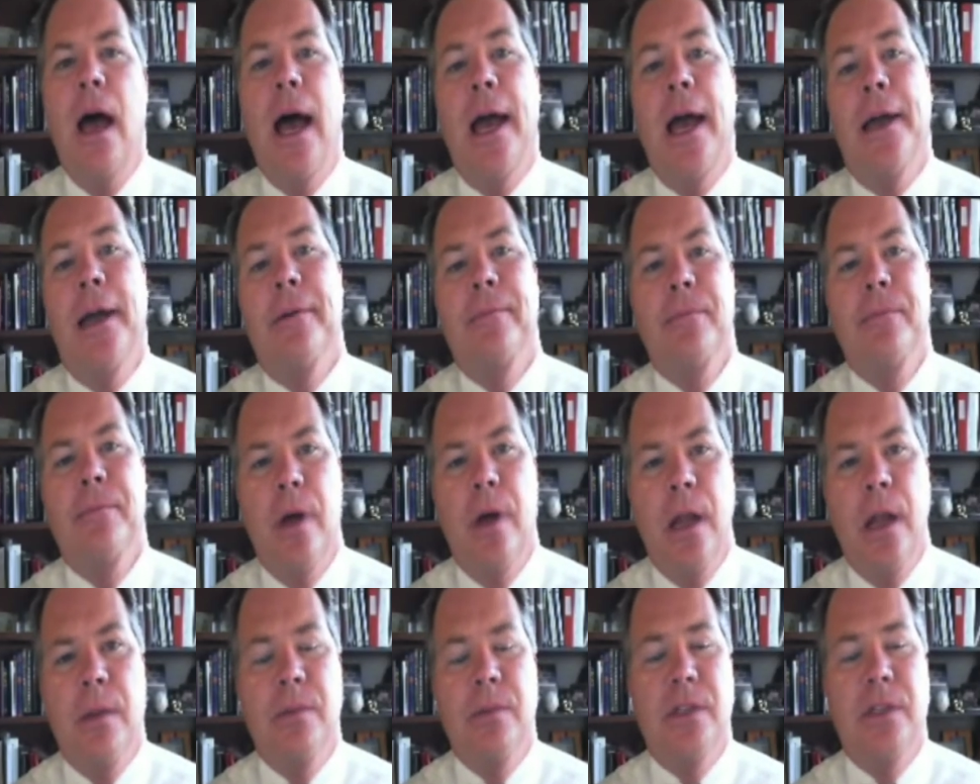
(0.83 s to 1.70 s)
Hi,
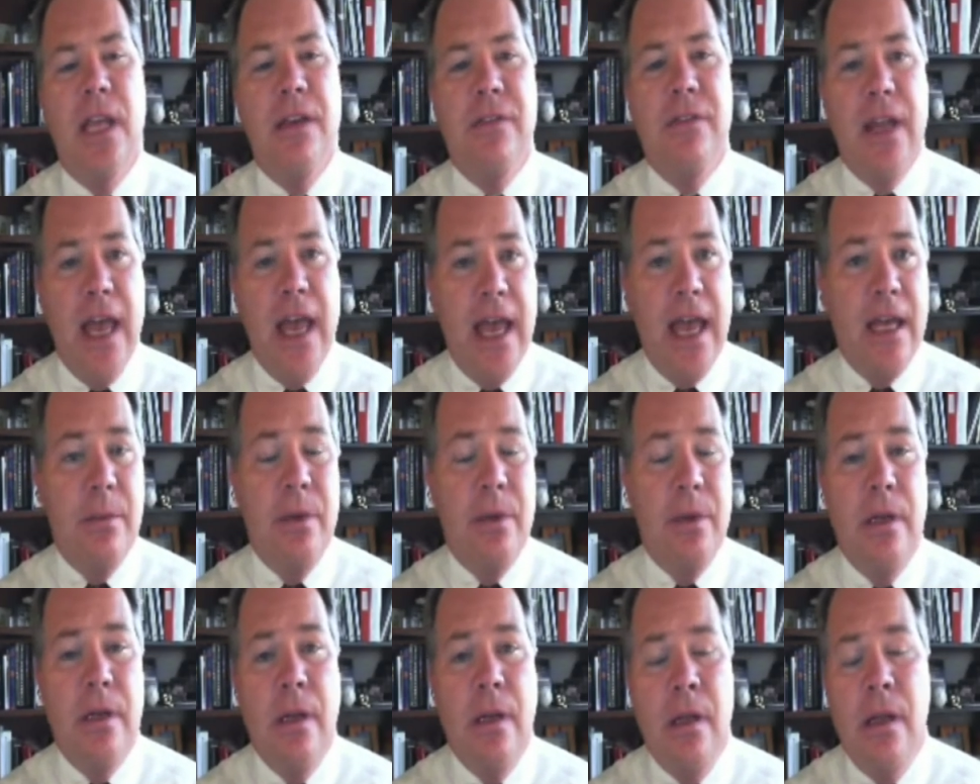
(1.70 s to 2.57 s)
my name is David
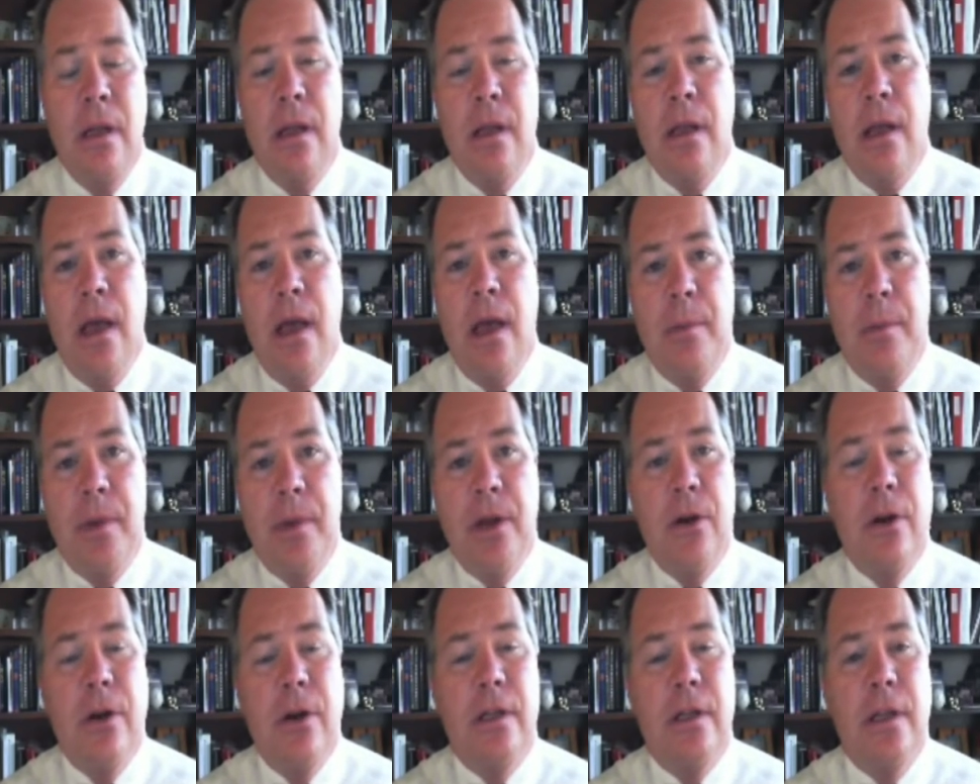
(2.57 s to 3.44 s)
Hagaman. I'm
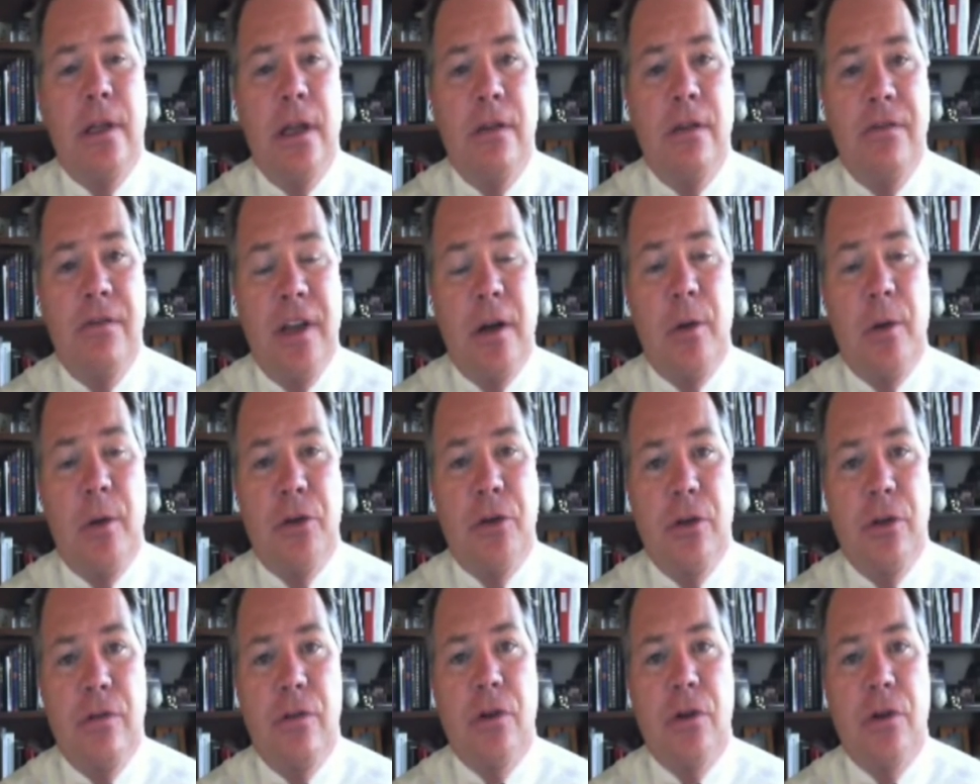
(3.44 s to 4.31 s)
here at uh,
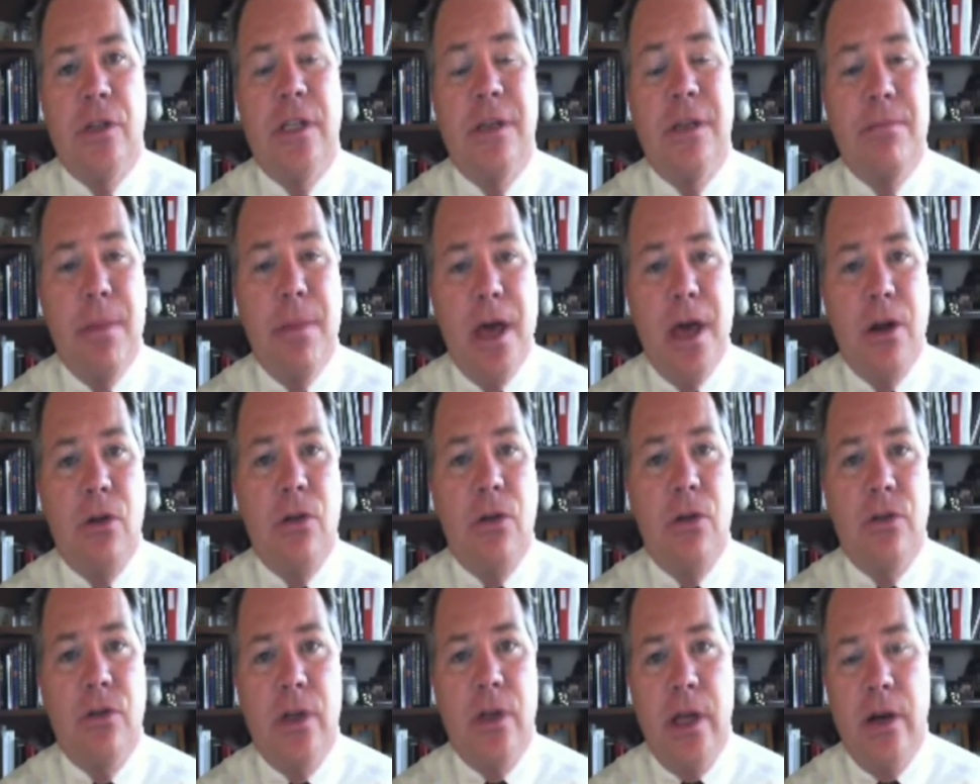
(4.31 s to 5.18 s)
Vanderbilt University
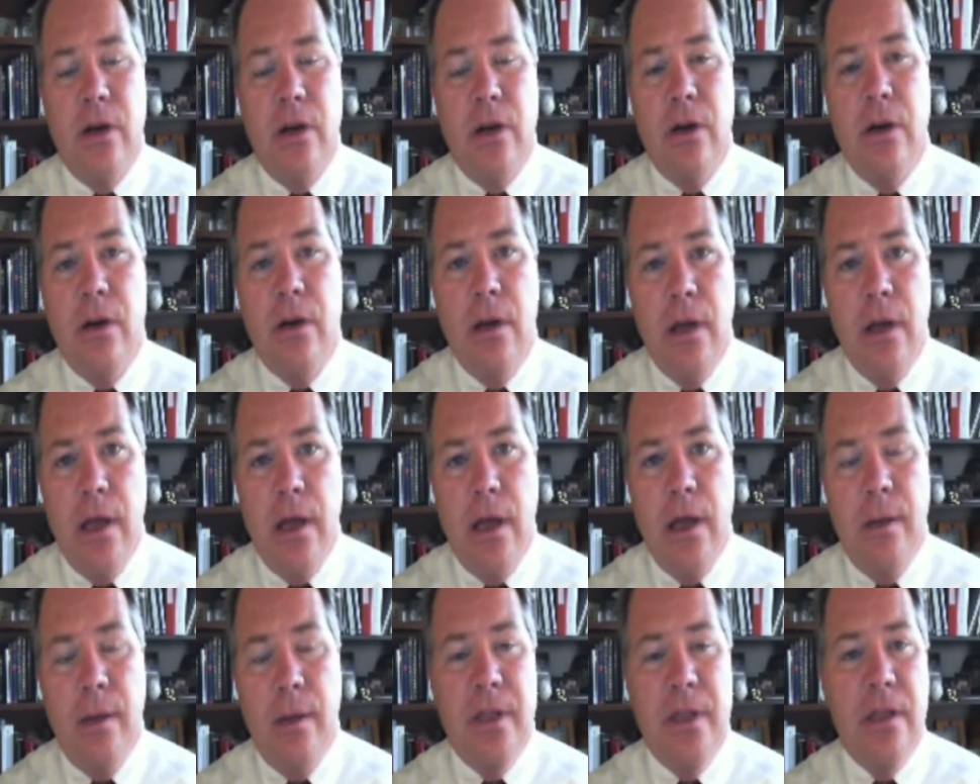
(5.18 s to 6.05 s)
Medical Center. Uh,
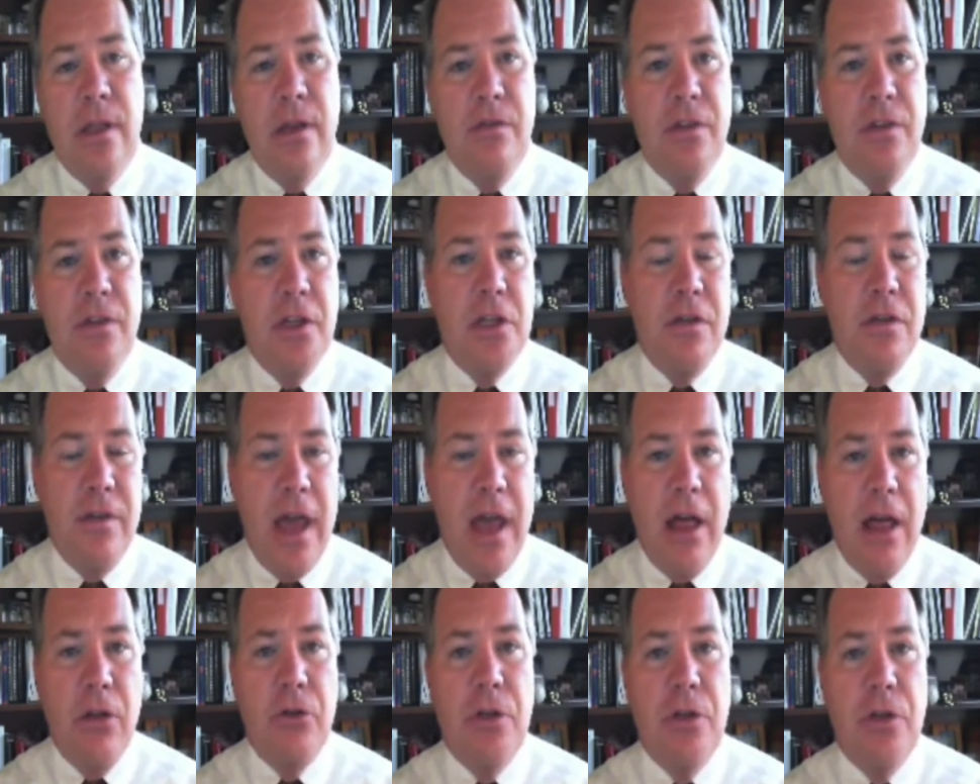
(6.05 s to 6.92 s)
I'm in the Division of
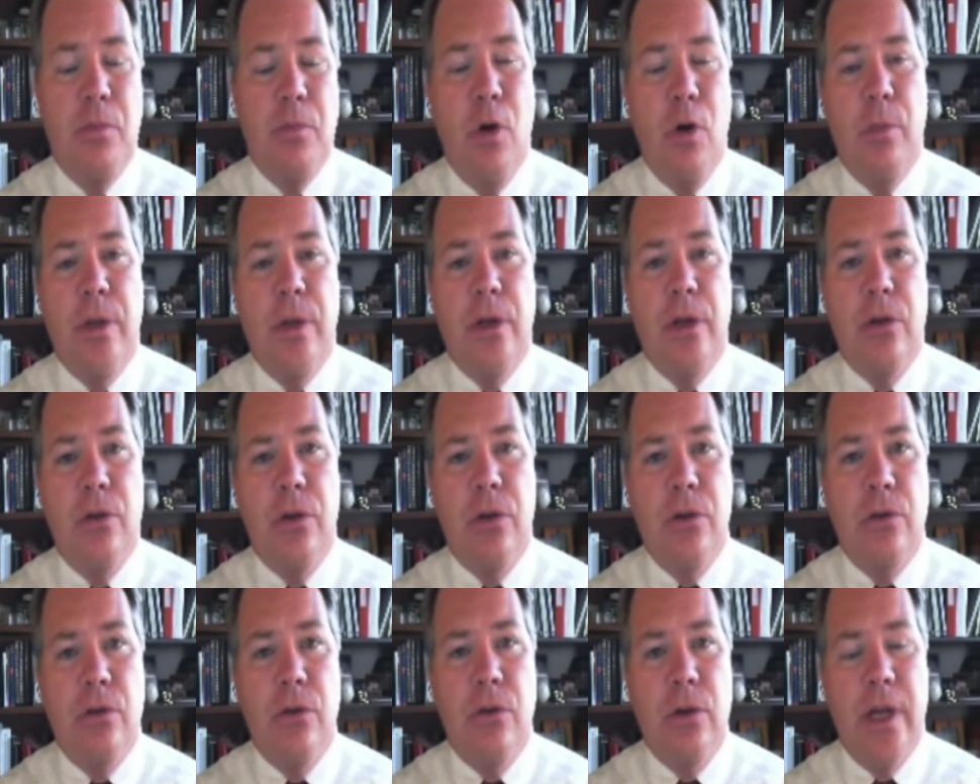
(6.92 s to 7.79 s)
Allergy, Pulmonary, and
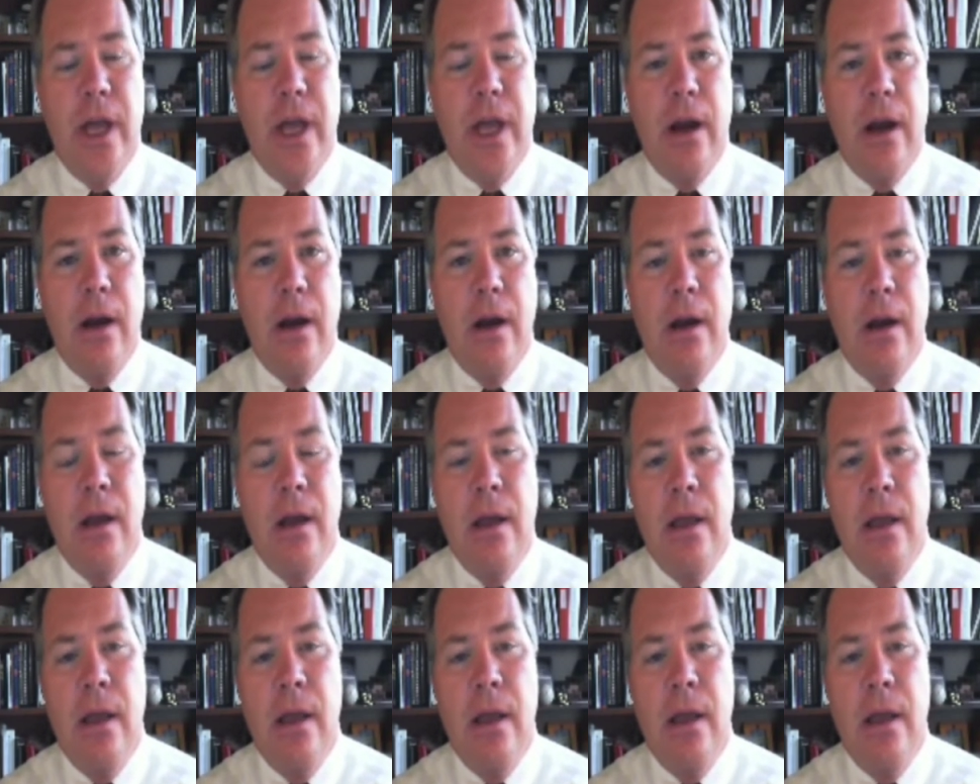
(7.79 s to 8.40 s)
Critical Care.